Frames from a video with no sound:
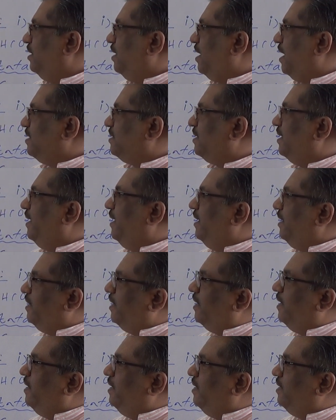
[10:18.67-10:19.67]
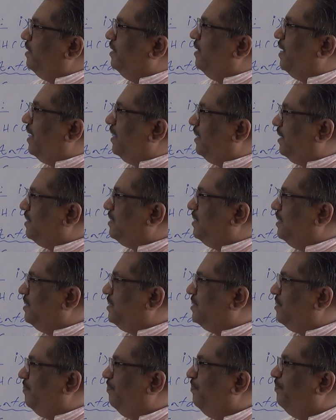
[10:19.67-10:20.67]
as an ingredient in
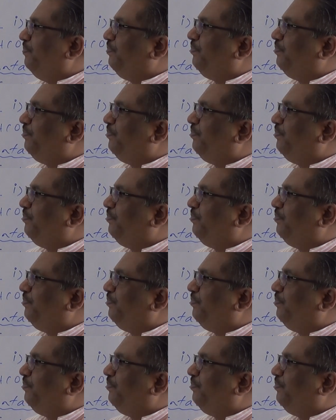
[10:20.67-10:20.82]
antacids,